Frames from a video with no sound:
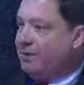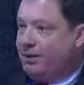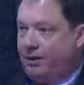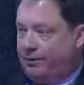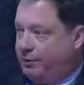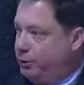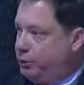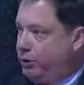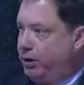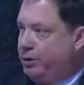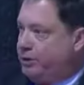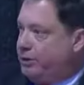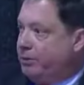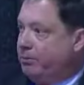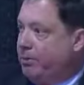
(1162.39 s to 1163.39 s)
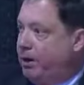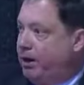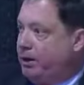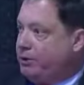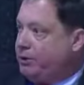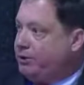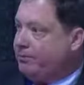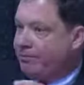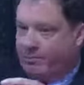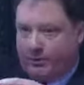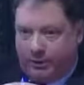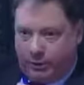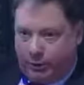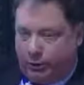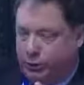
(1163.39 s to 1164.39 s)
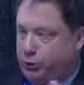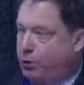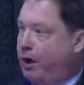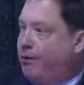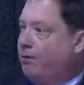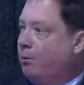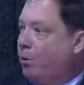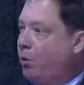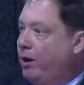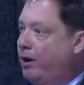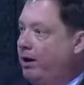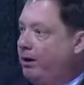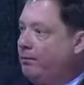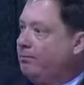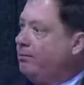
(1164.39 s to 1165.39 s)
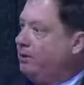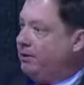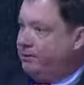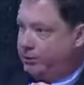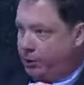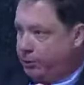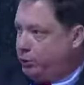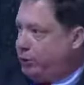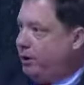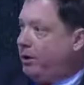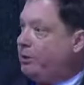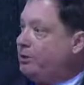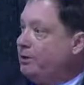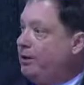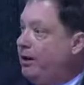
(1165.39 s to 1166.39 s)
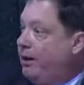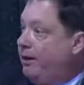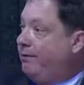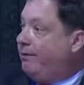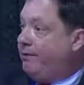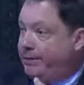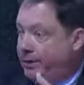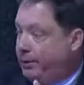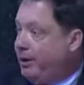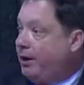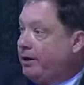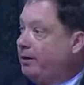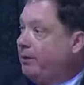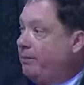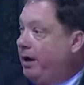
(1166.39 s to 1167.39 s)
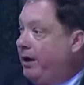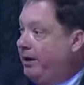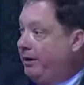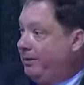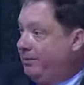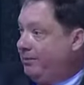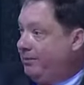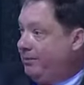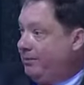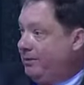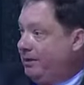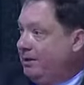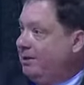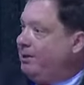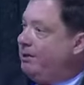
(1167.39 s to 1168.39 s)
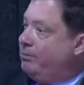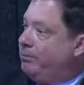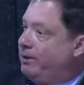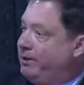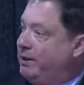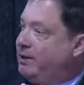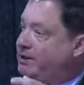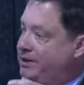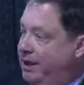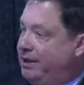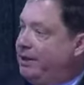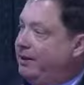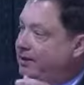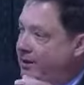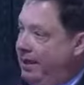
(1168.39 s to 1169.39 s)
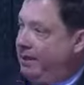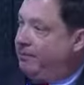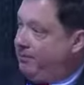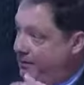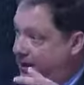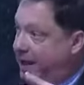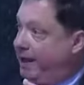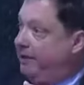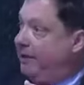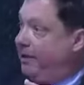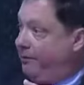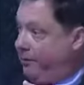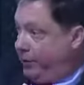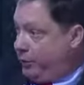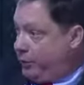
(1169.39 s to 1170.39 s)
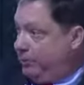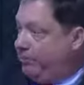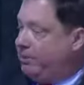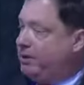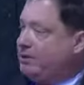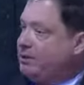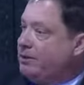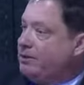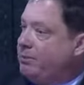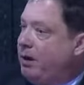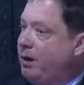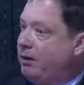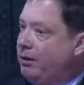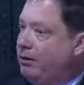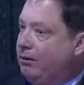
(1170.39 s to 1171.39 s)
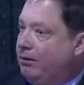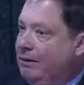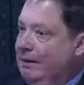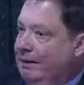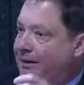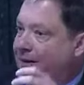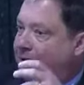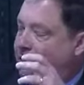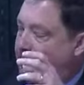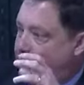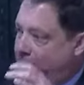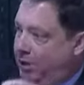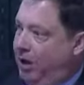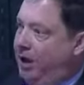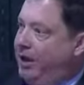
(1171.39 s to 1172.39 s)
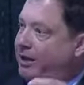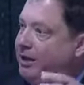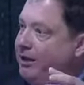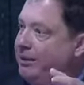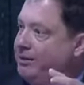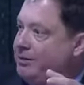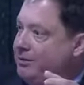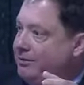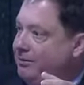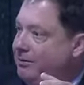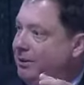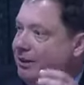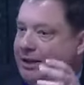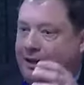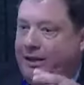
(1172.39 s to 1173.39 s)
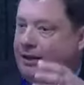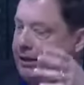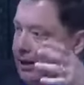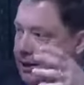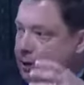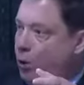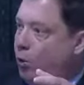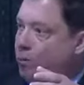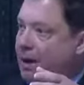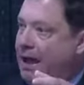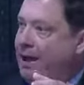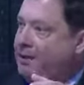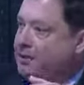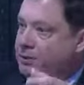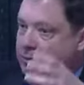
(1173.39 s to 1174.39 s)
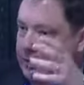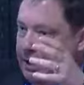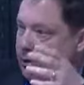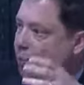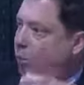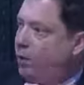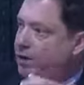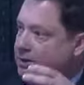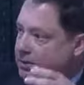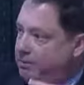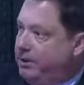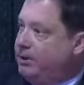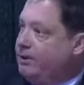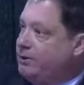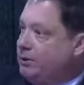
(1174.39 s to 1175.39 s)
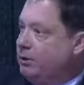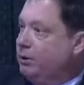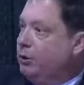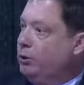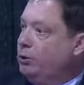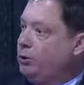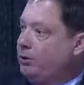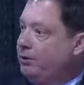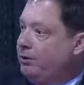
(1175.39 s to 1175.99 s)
if you charge too much, you're going to drive them away. Don't charge enough, they're not going to buy it. But then taking that, that efficient business model, applying it again, and I go back to that one to many solution,